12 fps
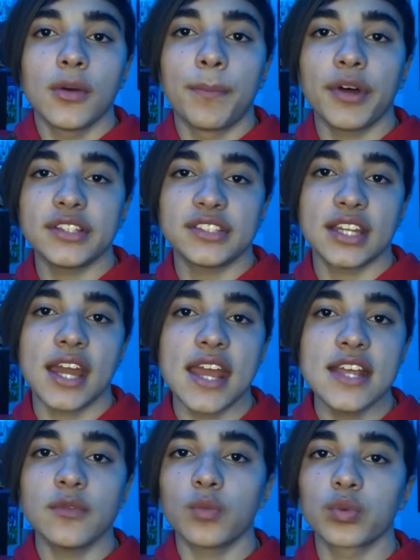But
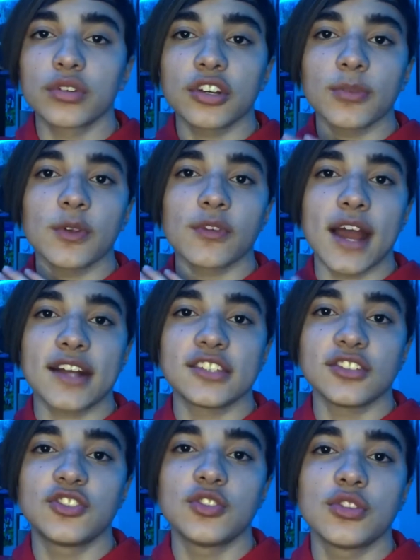today, we're going to be
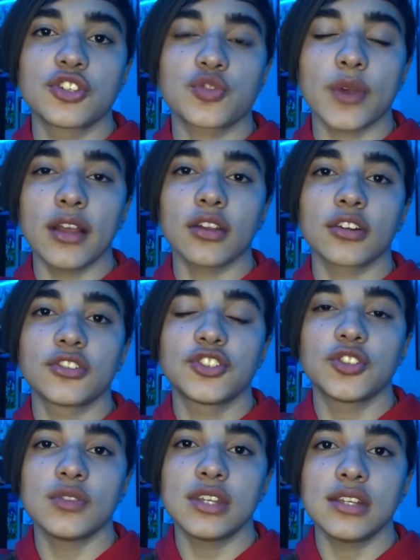reacting to the trailer
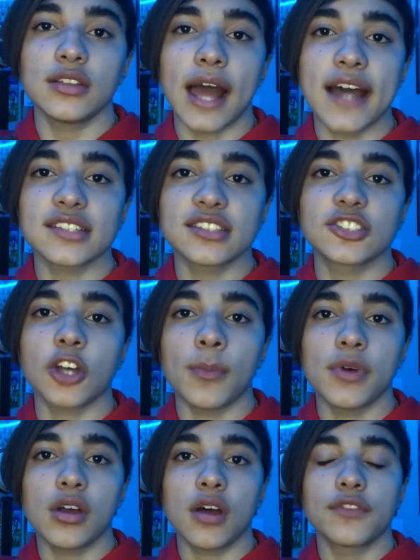to the last
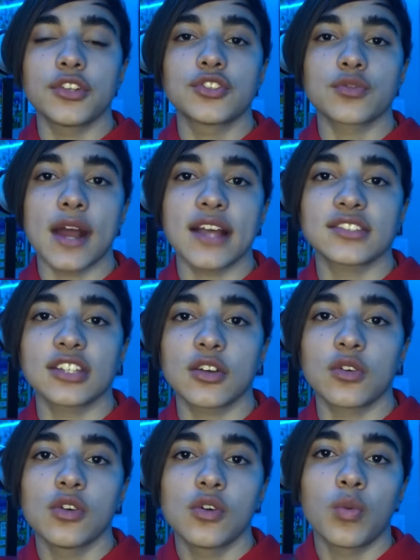installment of the Jurassic
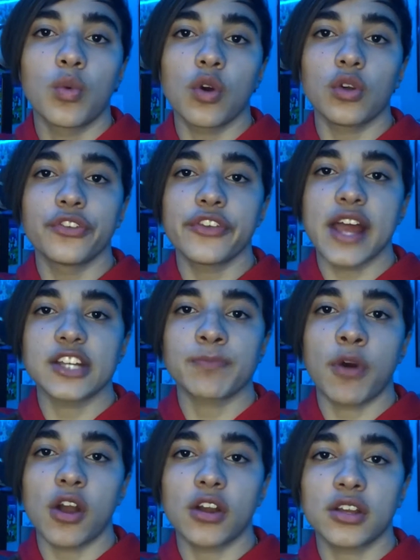World /
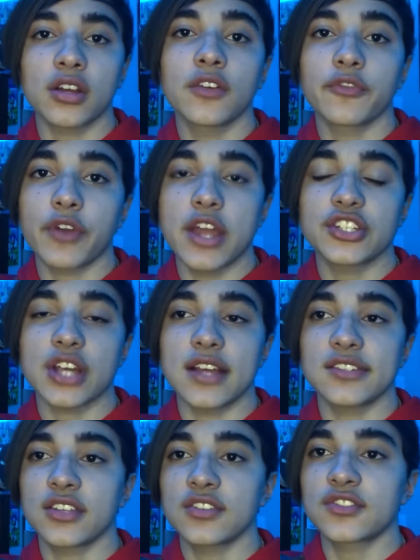Park
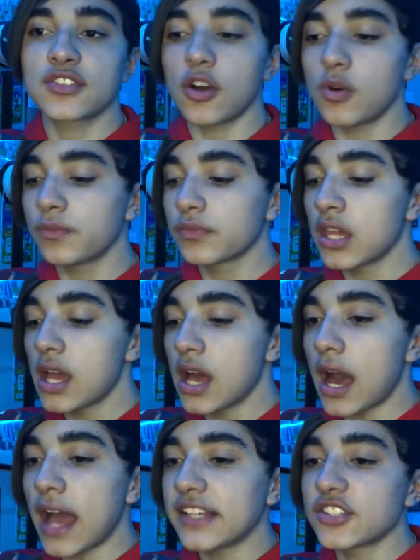franchise. So,
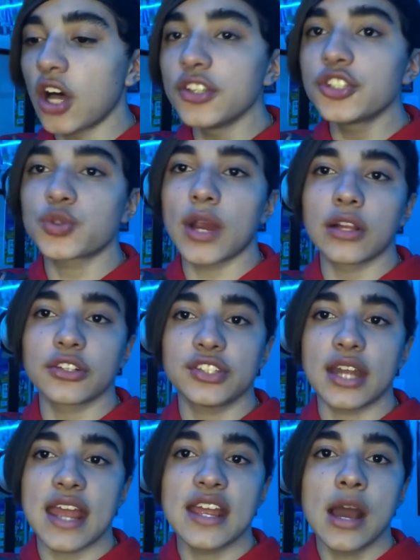I saw this trailer
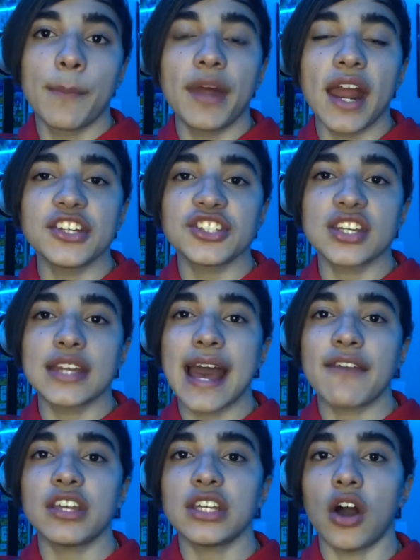today, but I just didn't
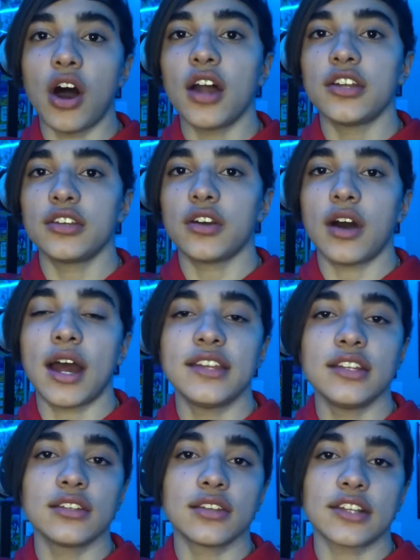have any audio. I
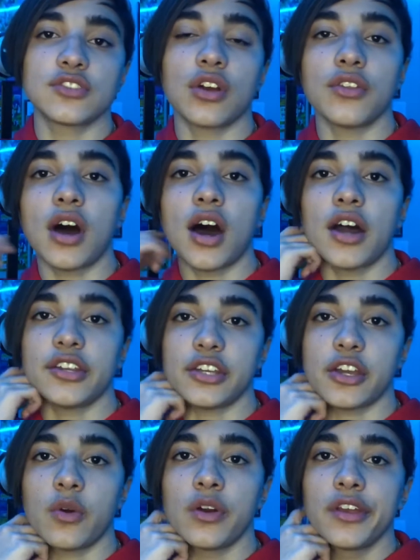didn't, like, turn on the
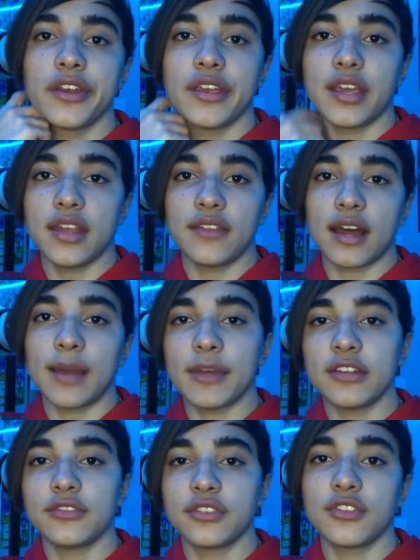audio. And I
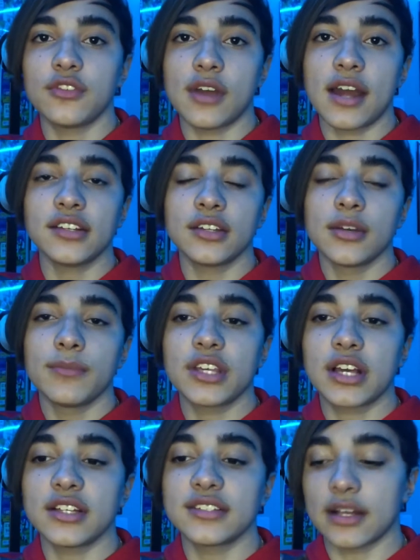meant to do that
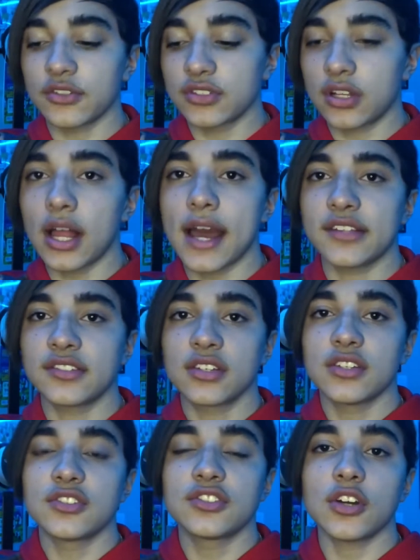because I was in class.
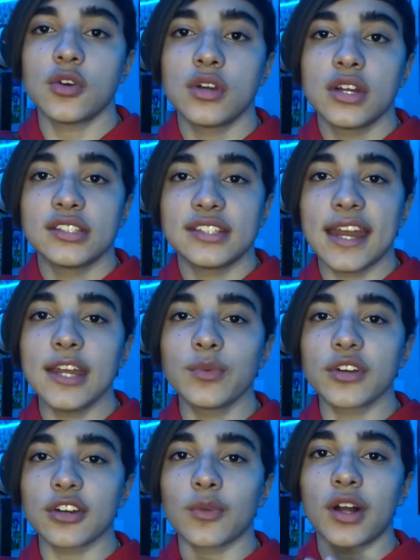So today we
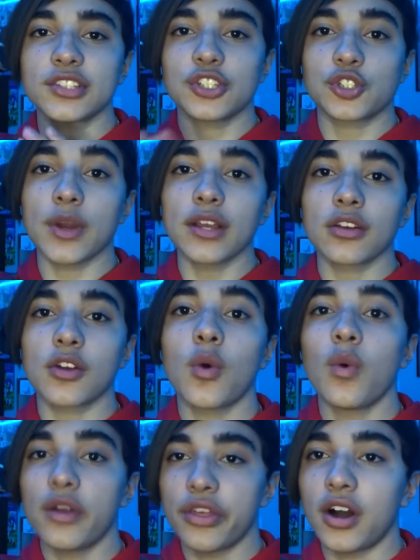are gonna watch the trailer
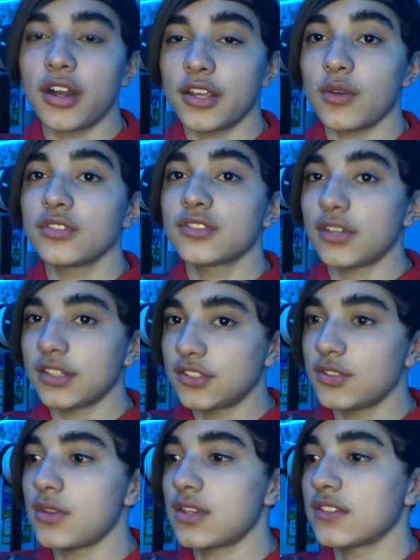with audio. So let's
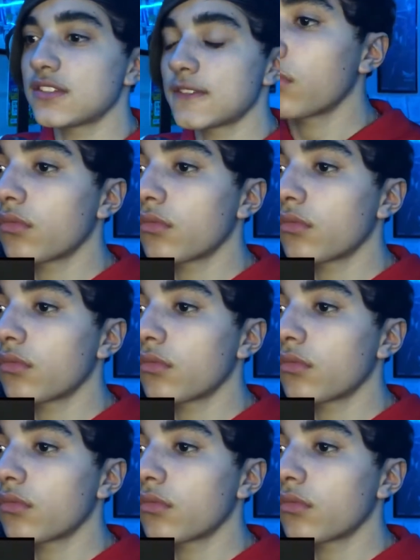do this.